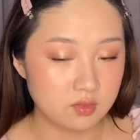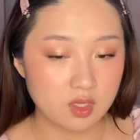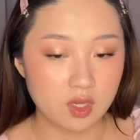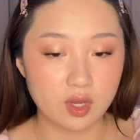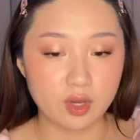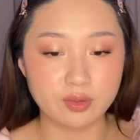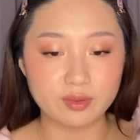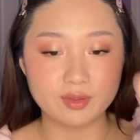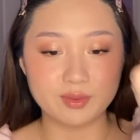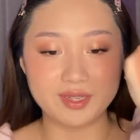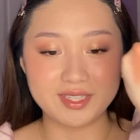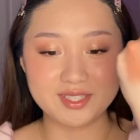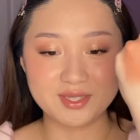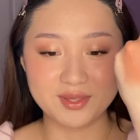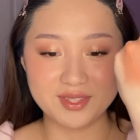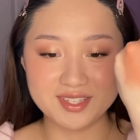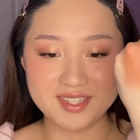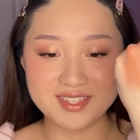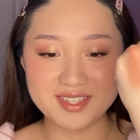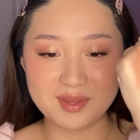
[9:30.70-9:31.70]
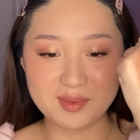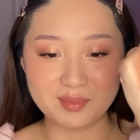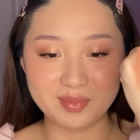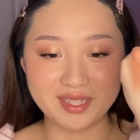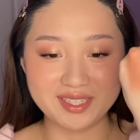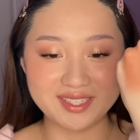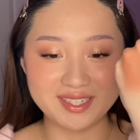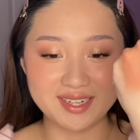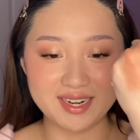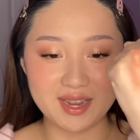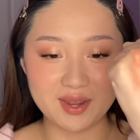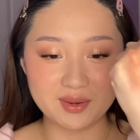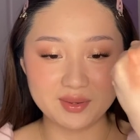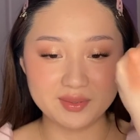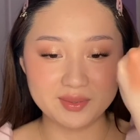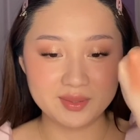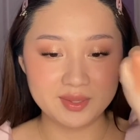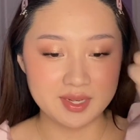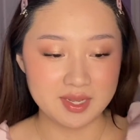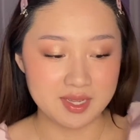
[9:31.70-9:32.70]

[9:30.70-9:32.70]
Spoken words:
Oh, wait, so this is it blended out,